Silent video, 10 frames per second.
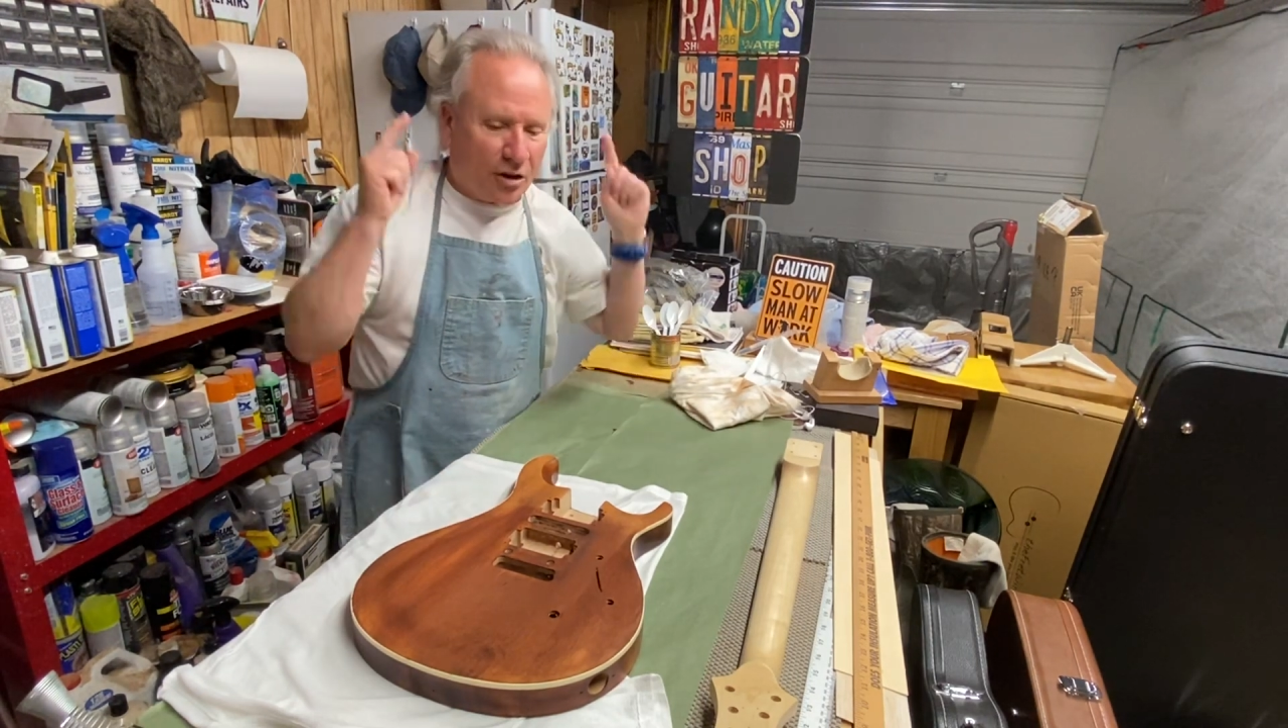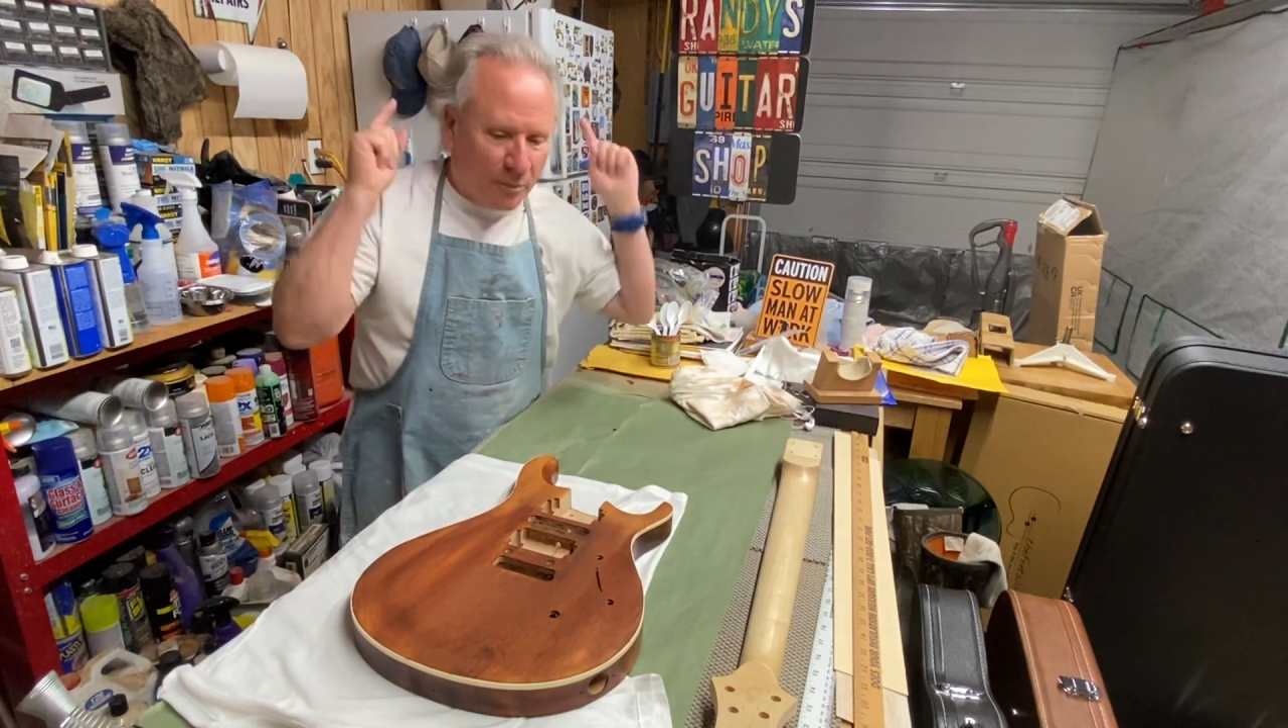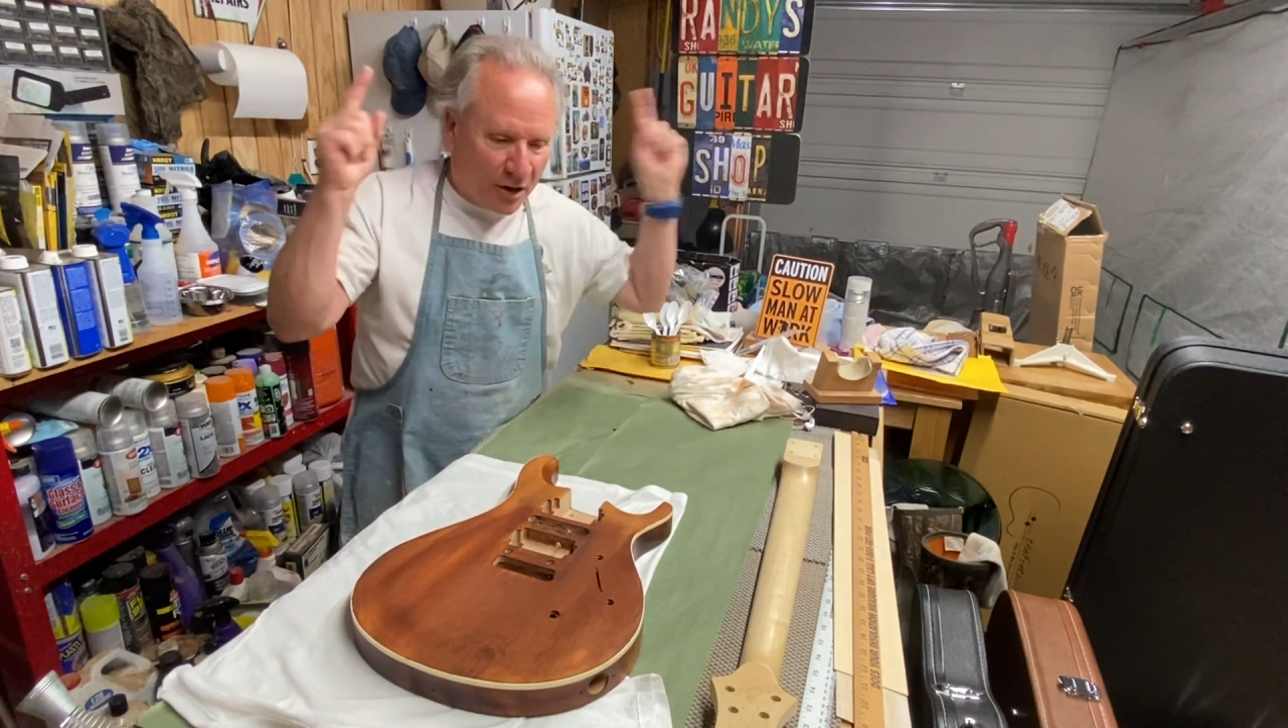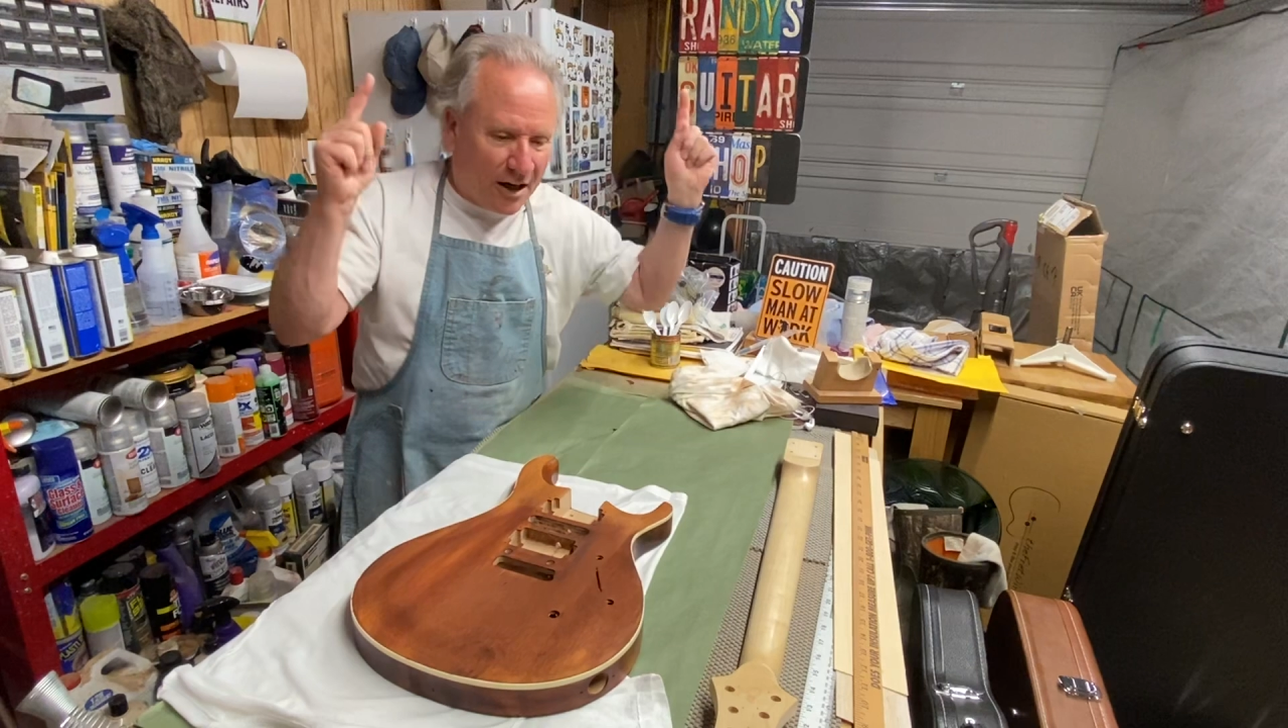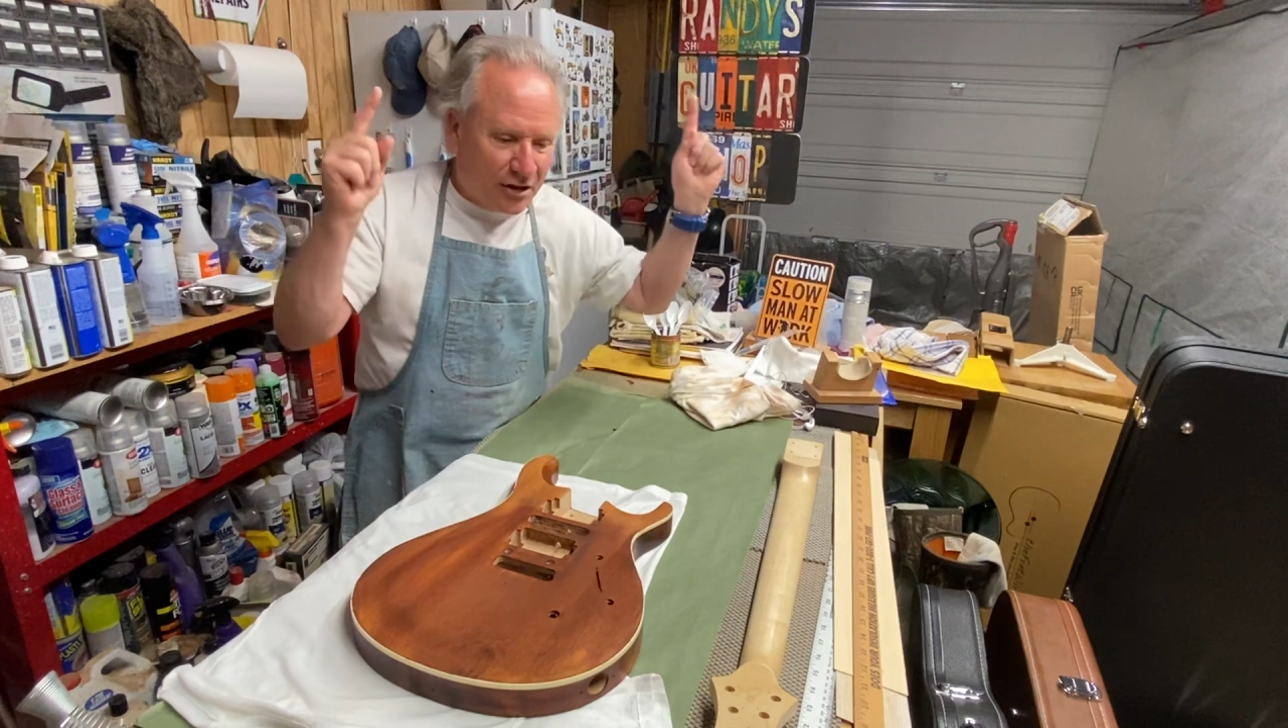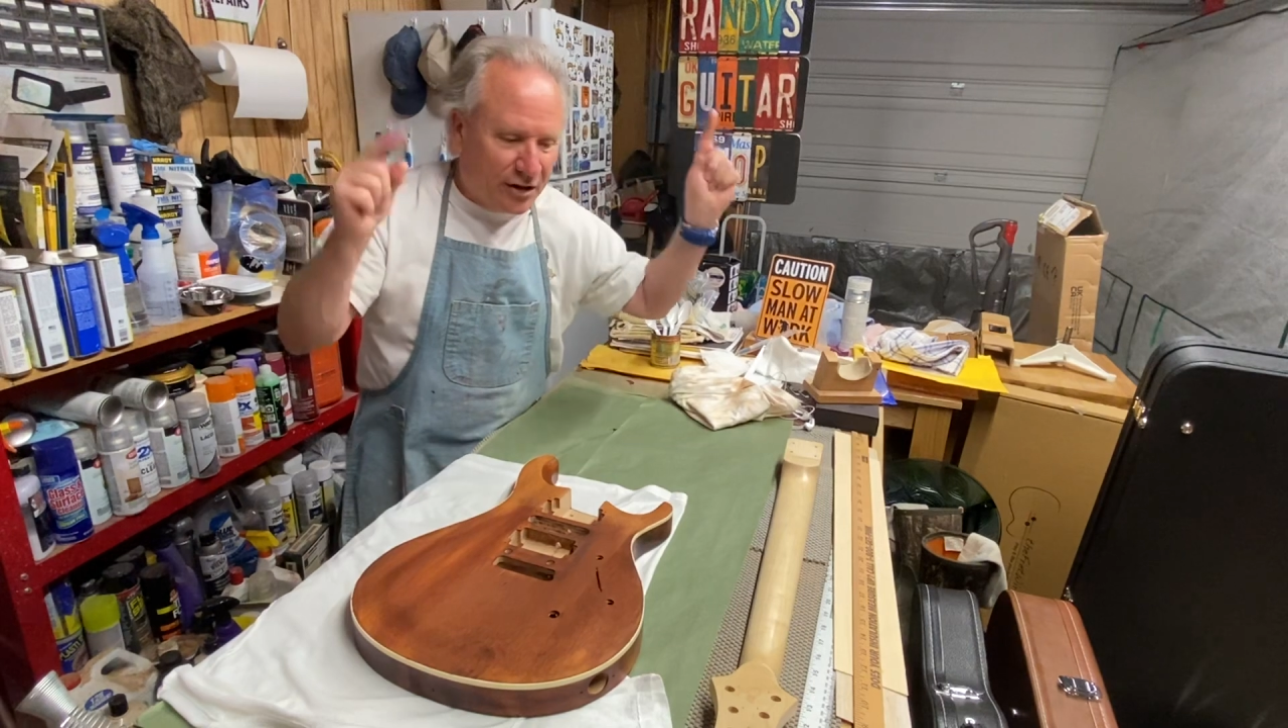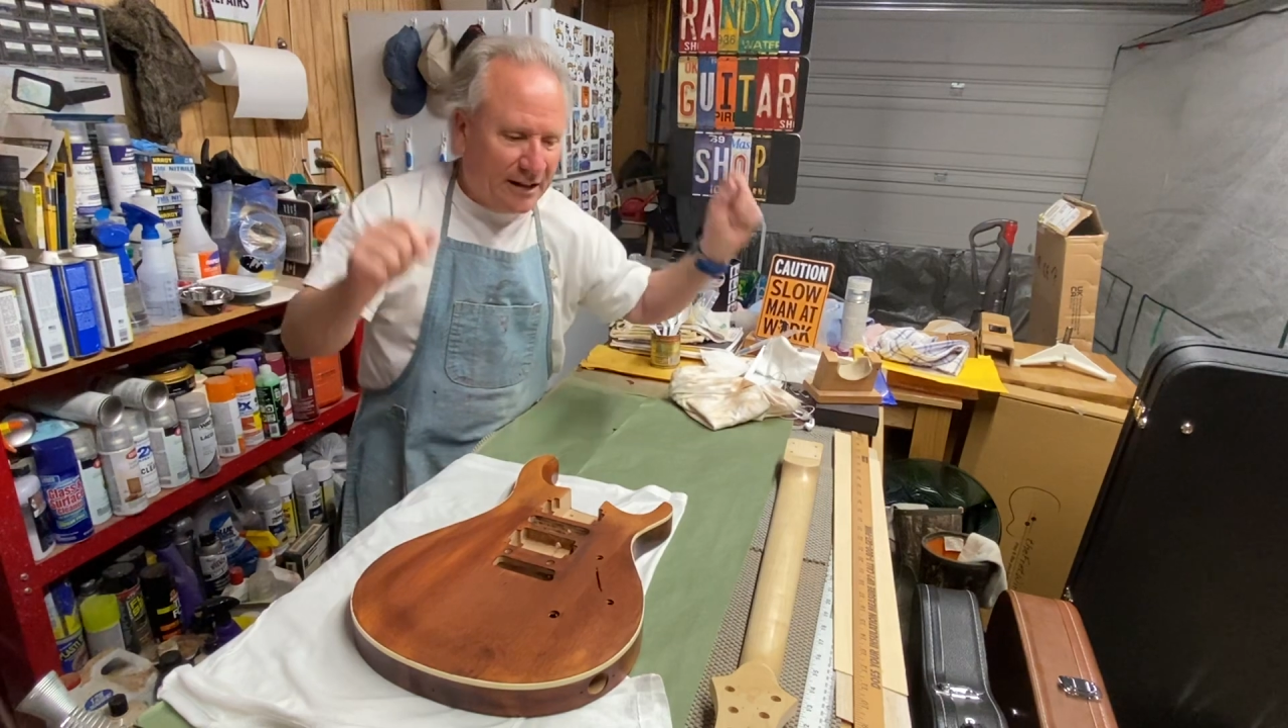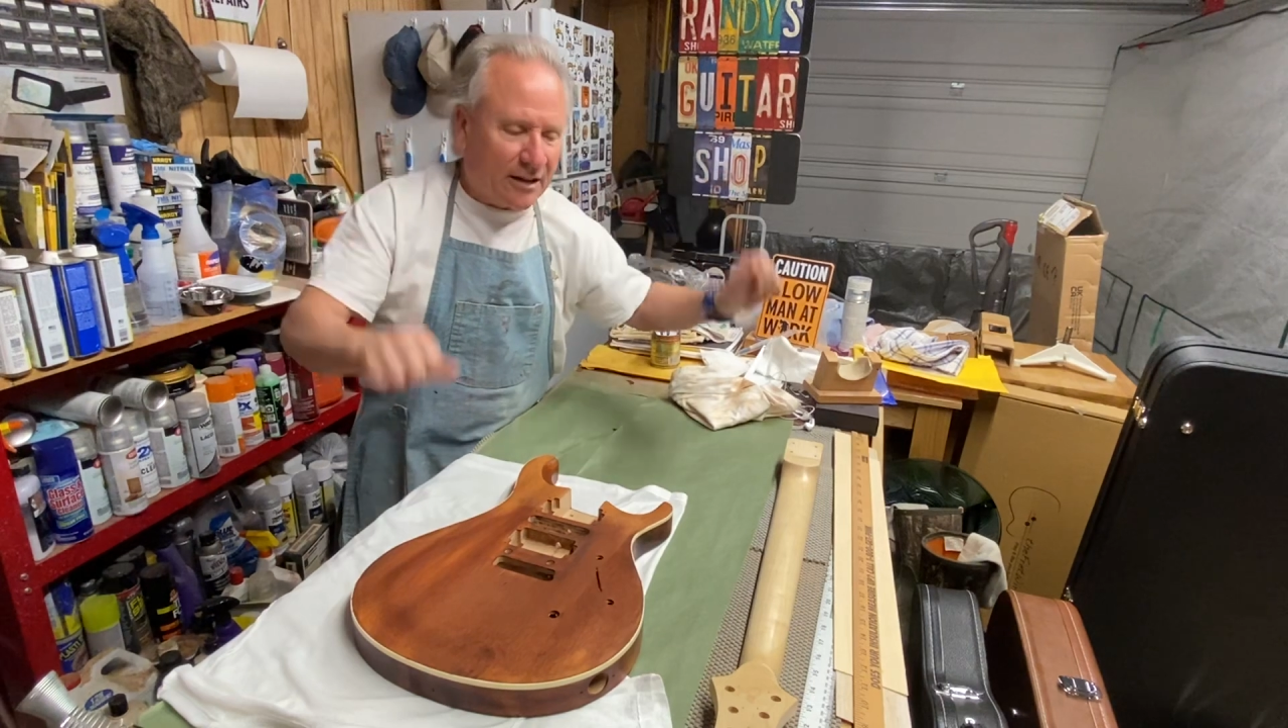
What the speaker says: our prayers need